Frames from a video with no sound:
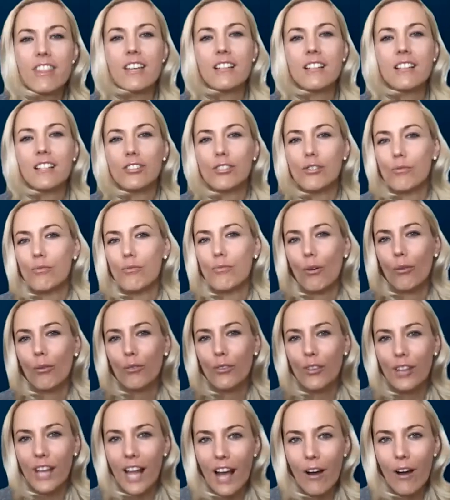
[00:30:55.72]
that you
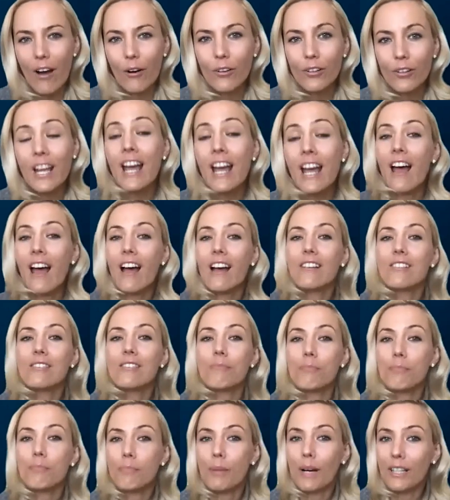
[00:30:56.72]
wrote down.
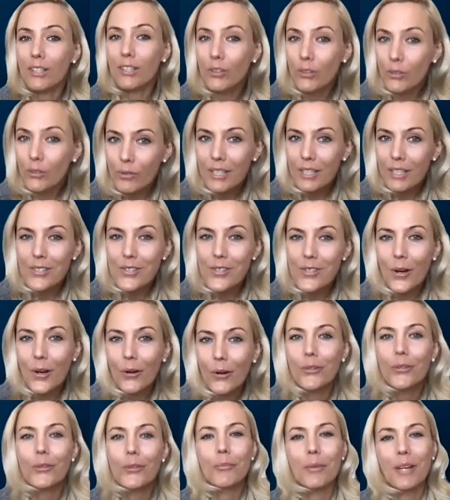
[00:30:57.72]
By doing
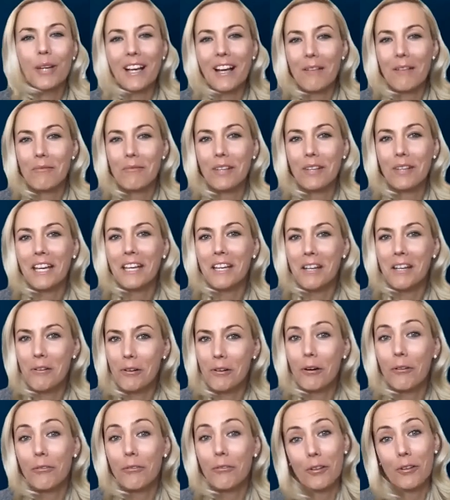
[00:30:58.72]
so, you become the
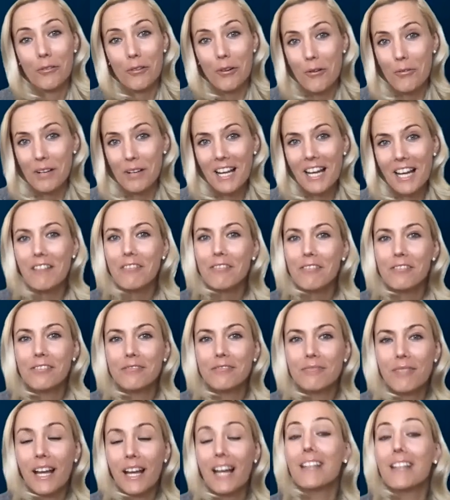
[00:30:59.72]
hero of your own life,
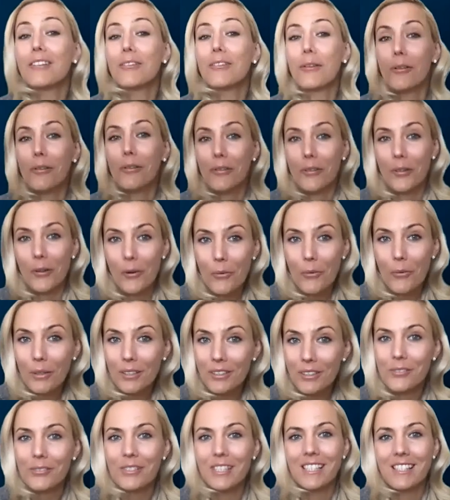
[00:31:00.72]
and you all know
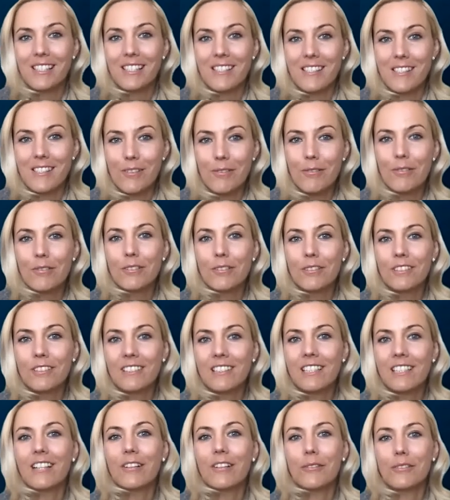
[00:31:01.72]
what you need to do
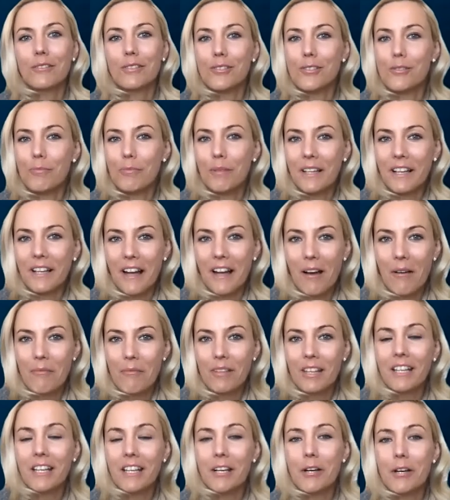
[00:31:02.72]
in order to
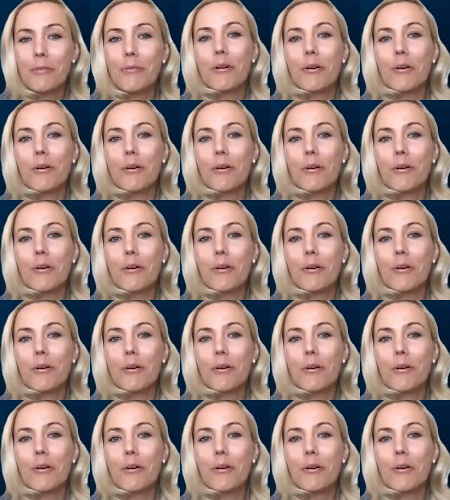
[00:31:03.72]
become the hero